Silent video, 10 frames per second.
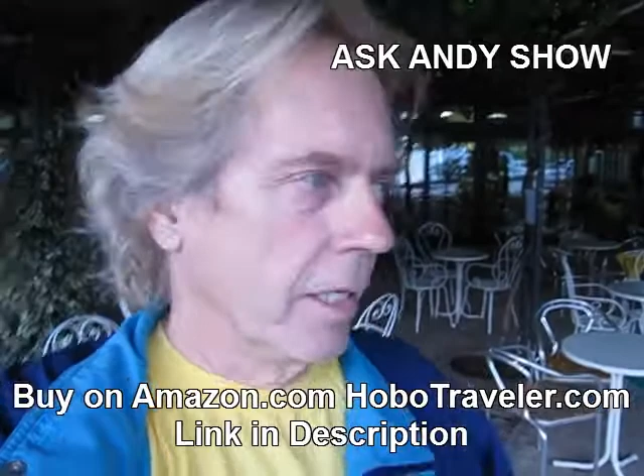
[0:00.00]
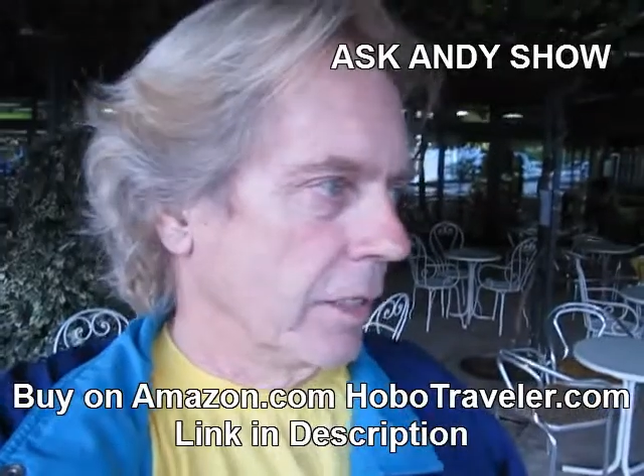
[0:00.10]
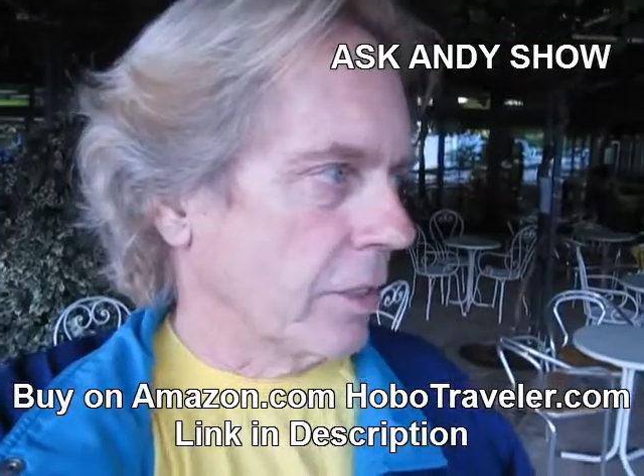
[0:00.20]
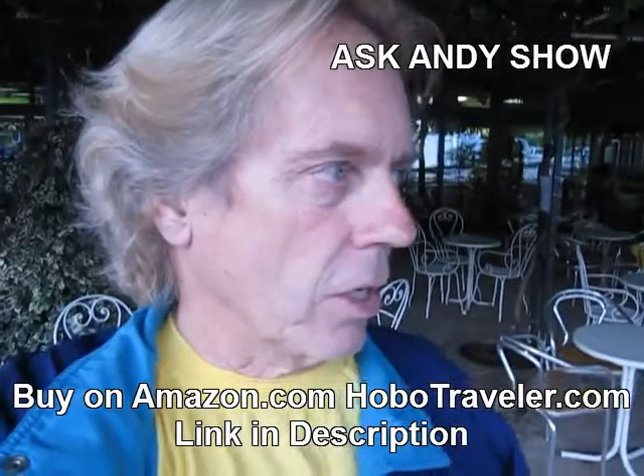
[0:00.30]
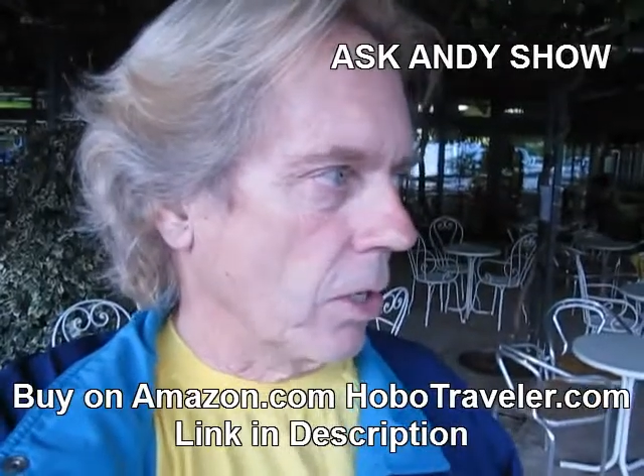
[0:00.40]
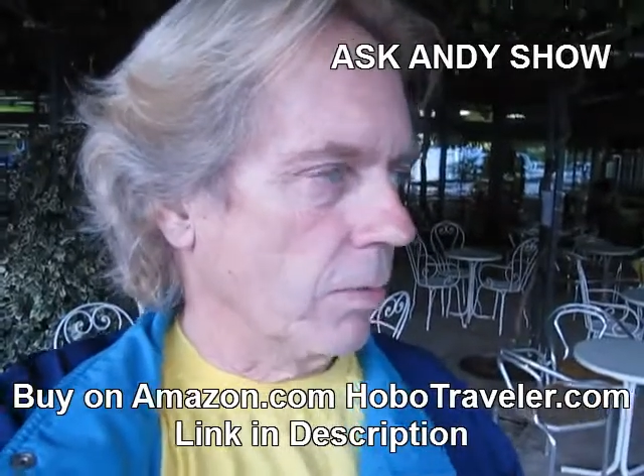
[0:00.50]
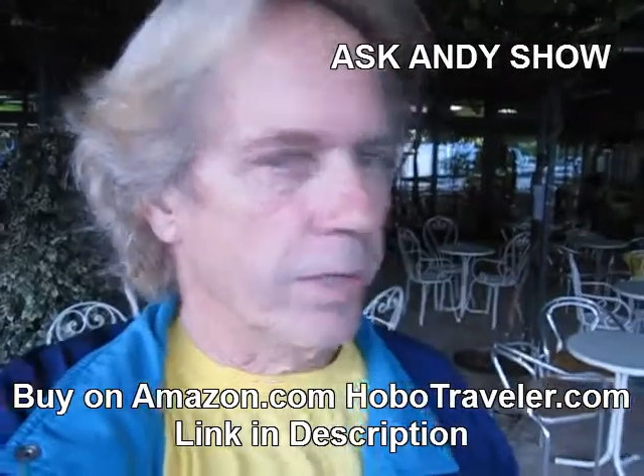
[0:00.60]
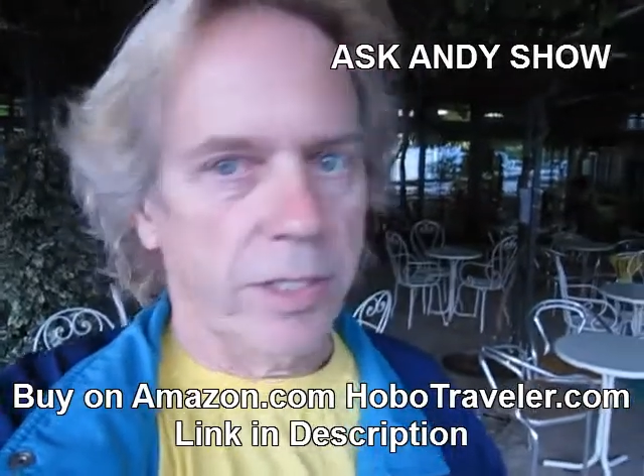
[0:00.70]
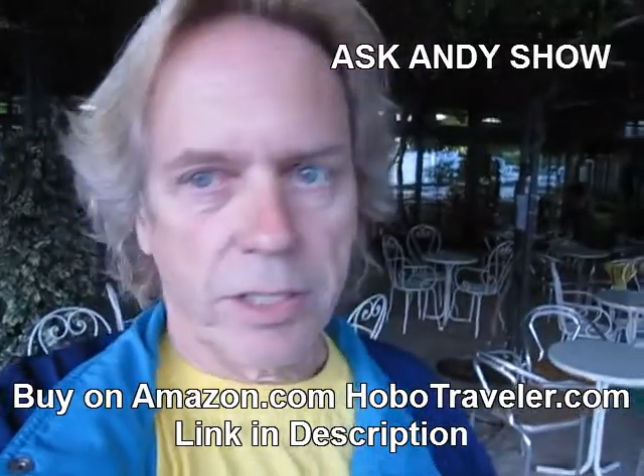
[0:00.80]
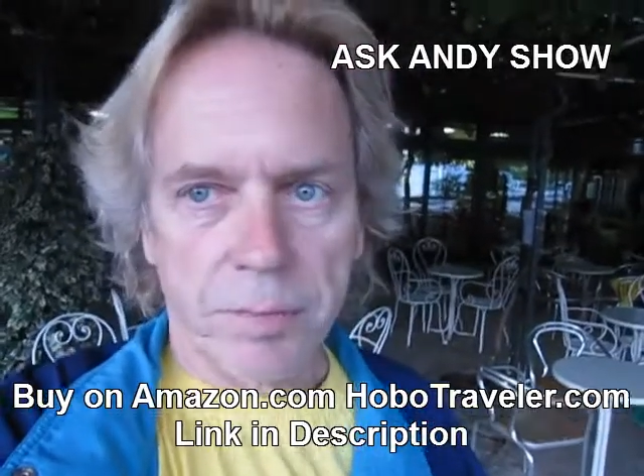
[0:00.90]
So
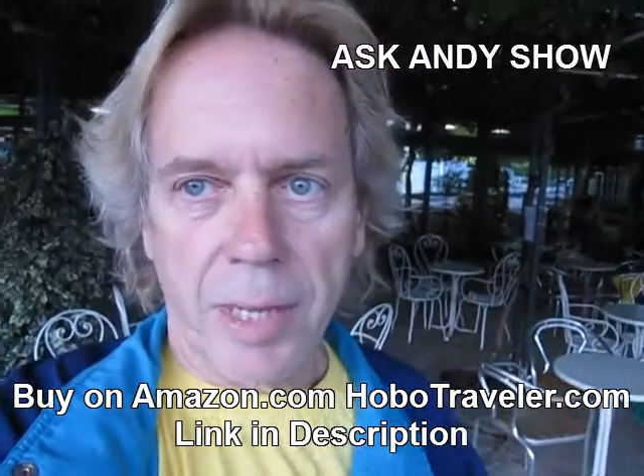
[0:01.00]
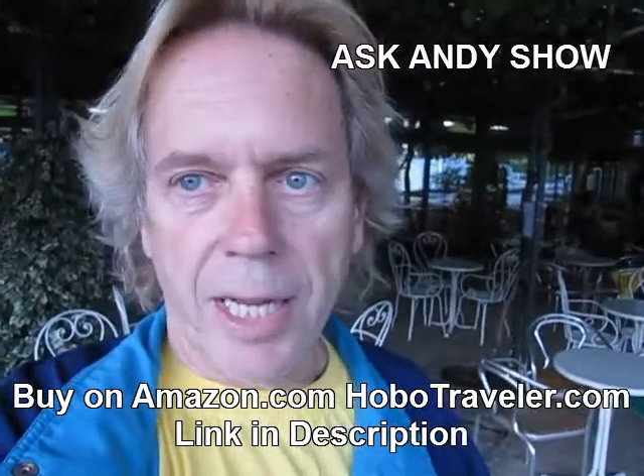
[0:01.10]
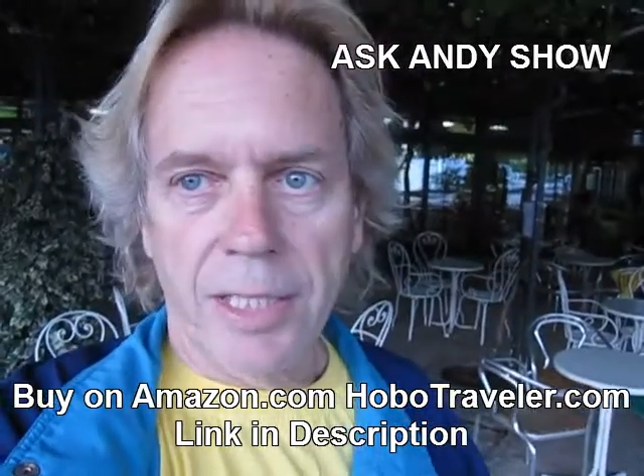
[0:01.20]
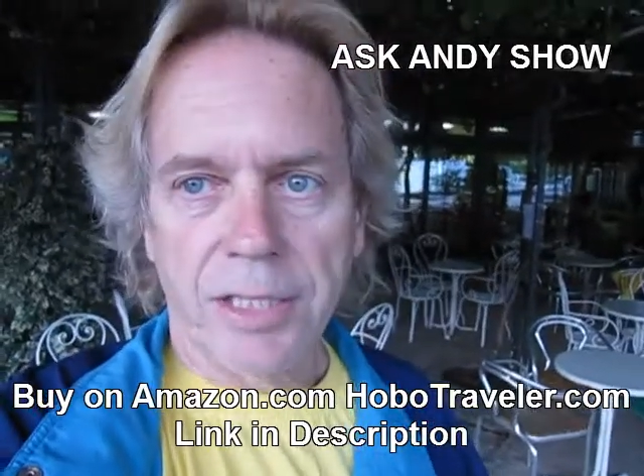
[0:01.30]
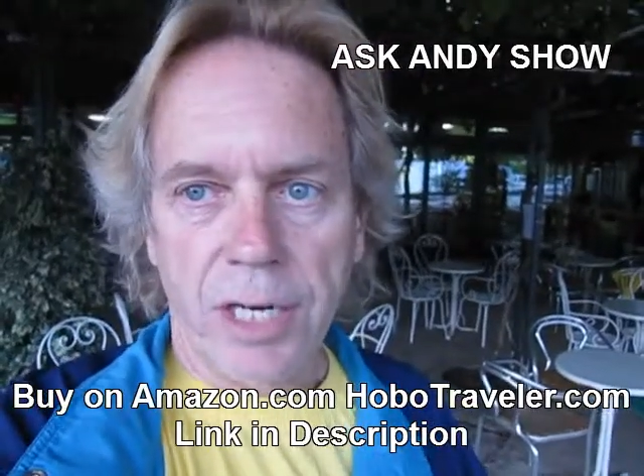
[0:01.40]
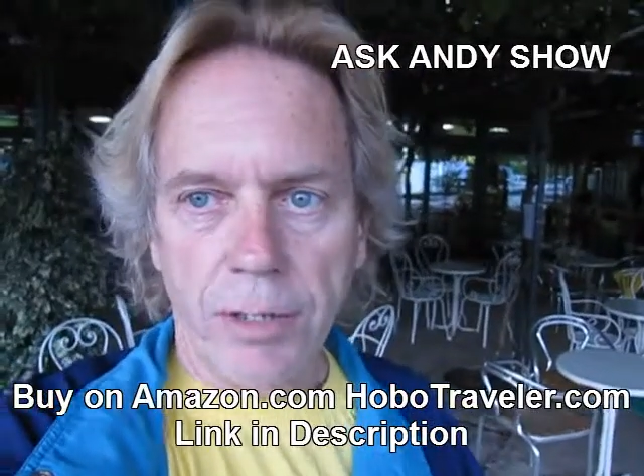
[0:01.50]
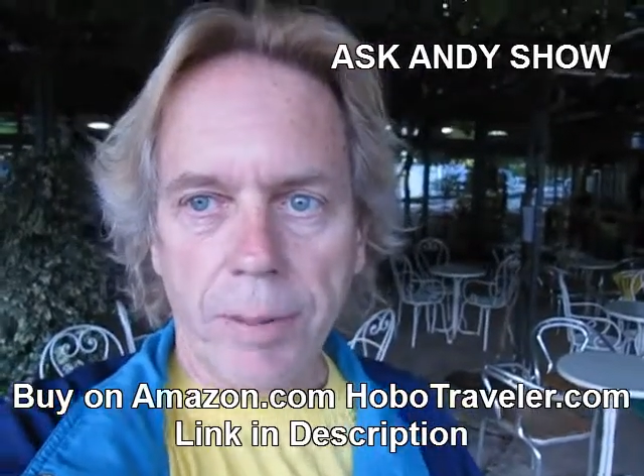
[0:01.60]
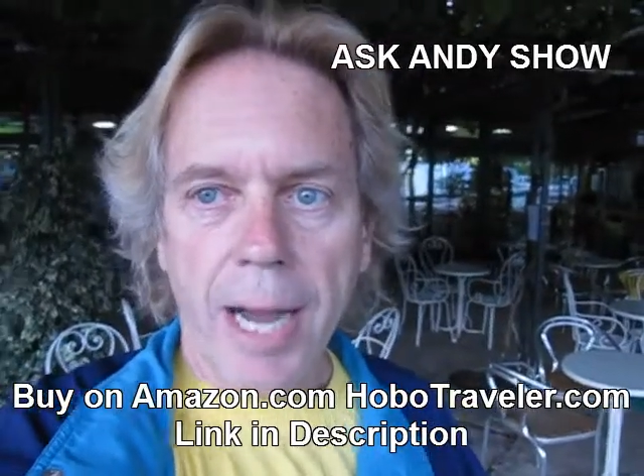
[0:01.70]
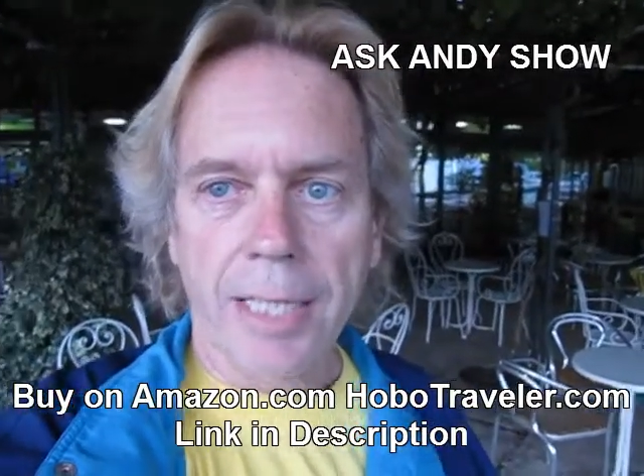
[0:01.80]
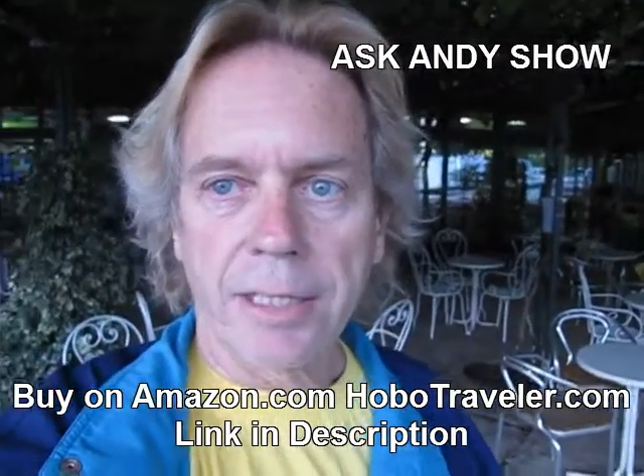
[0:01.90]
this is my secret
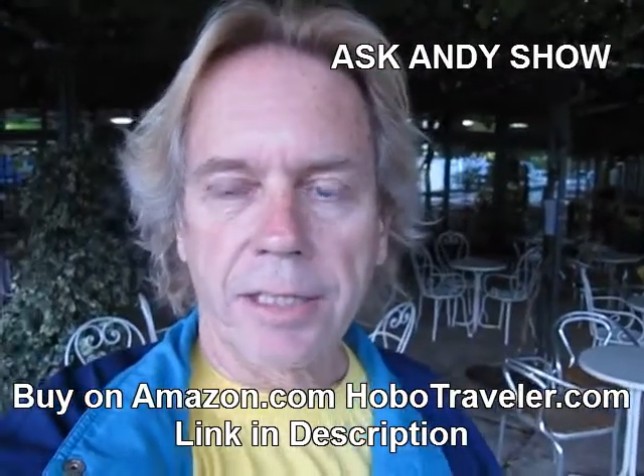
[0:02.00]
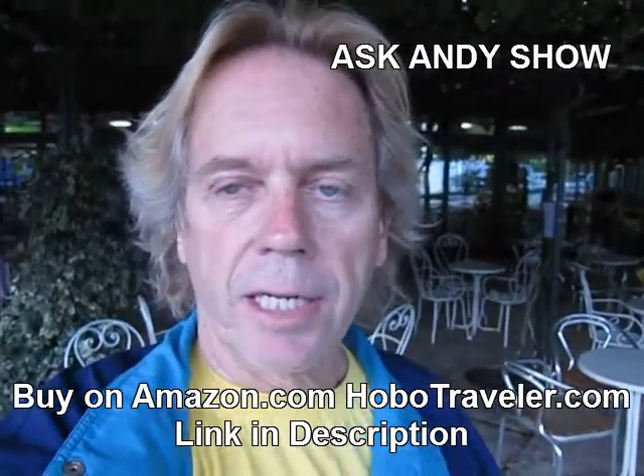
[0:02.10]
pockets.